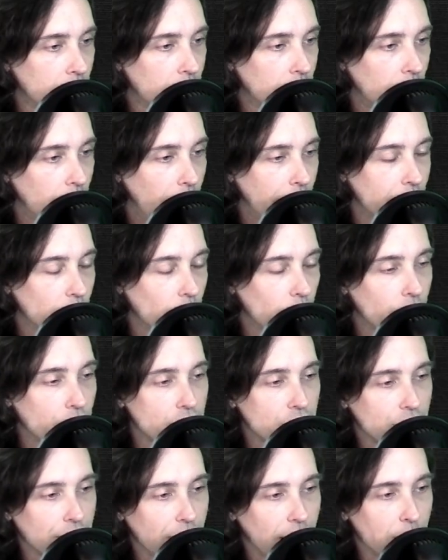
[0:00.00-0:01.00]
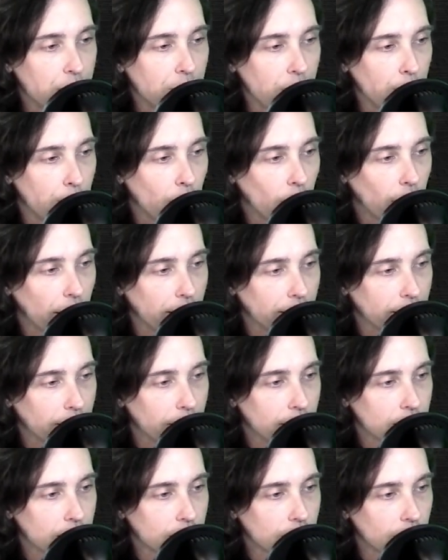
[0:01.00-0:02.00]
I don't understand people like
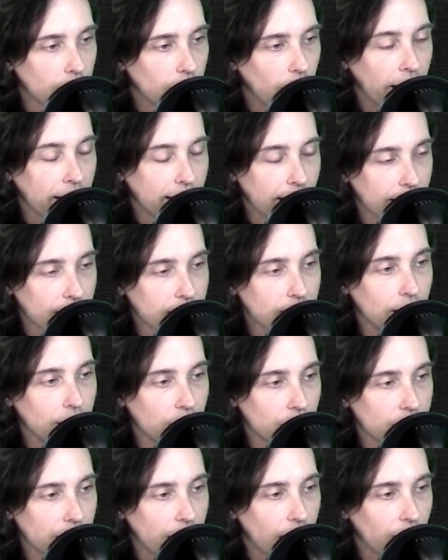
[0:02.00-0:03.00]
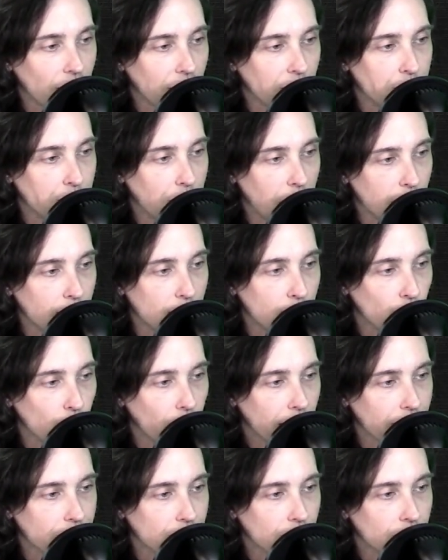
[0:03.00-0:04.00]
this. I guess they just have like baby
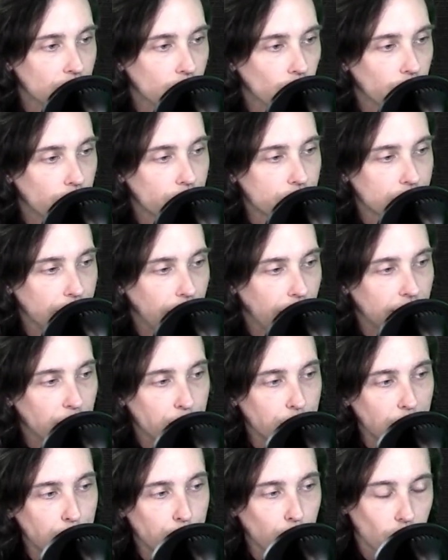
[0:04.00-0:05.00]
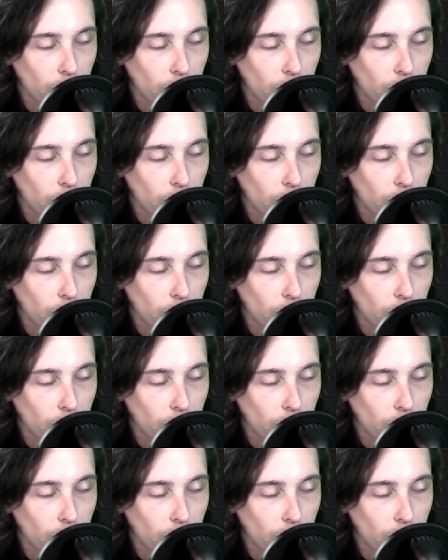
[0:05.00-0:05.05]
brains and don't understand that people are